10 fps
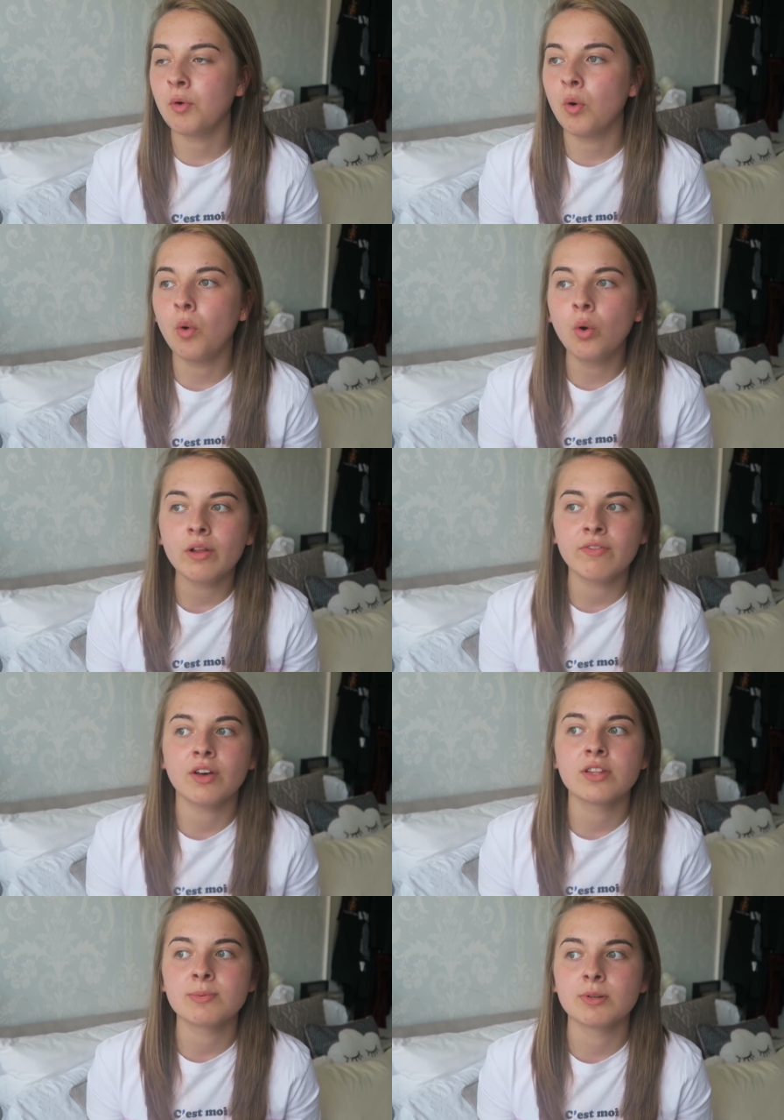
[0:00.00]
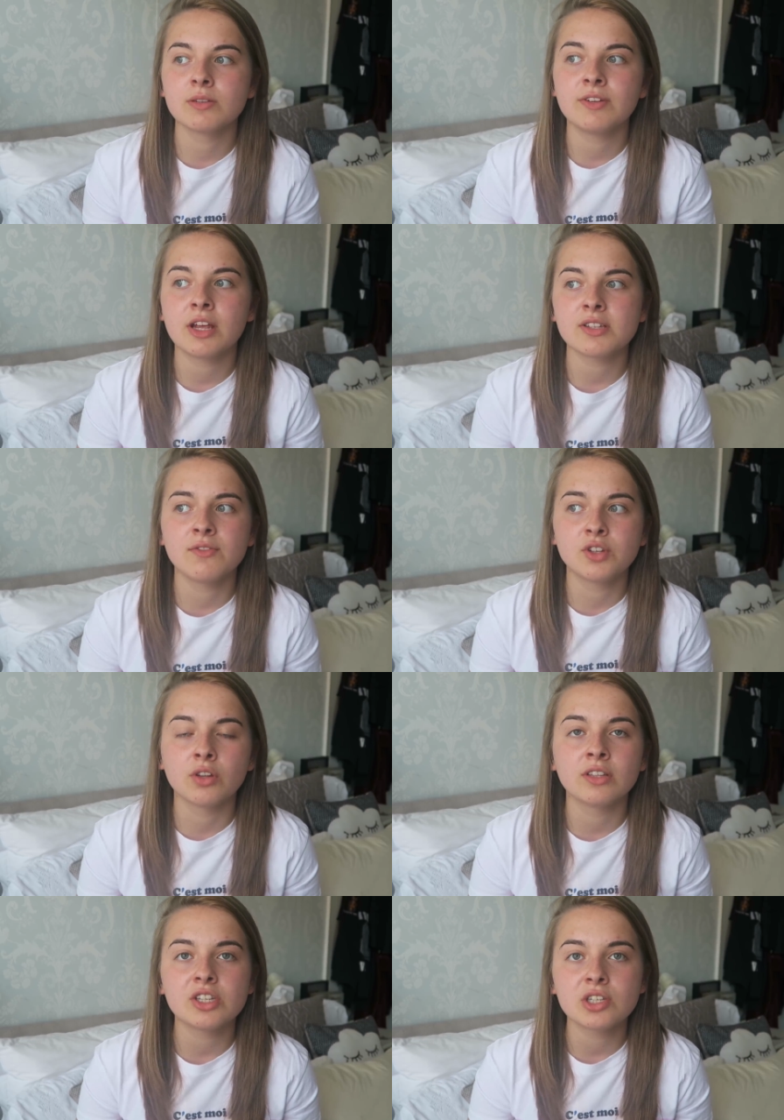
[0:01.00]
for all of the other sponsored videos I've
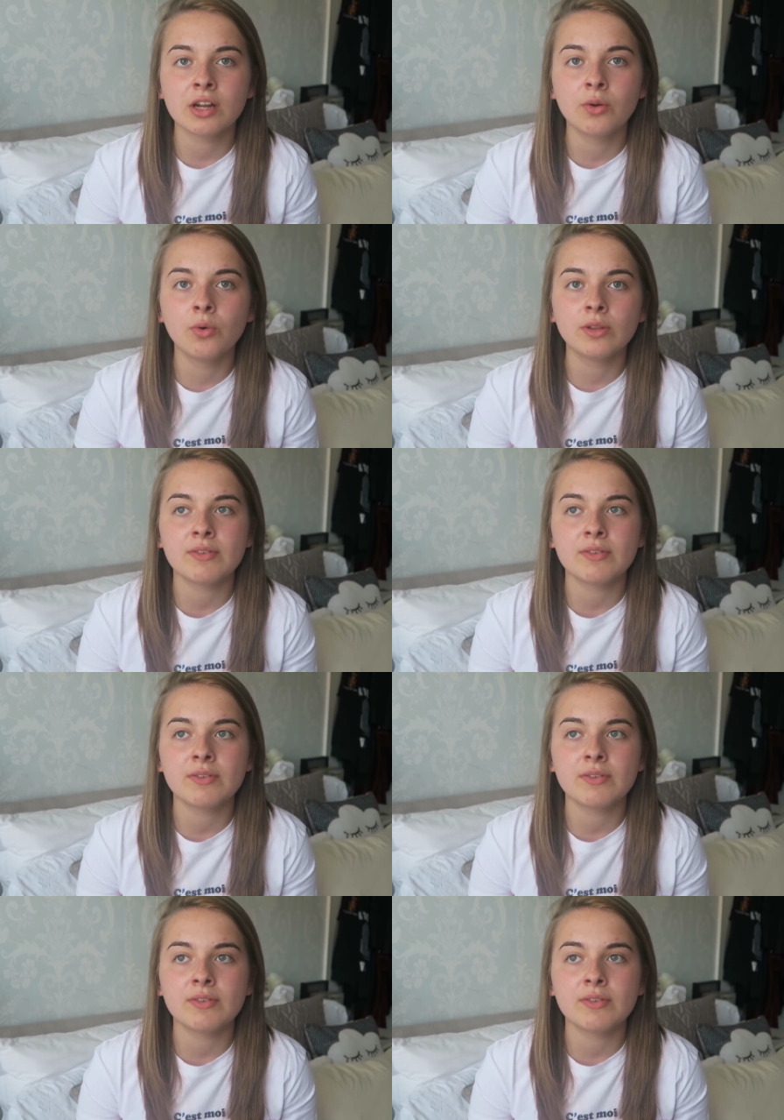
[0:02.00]
done on this channel.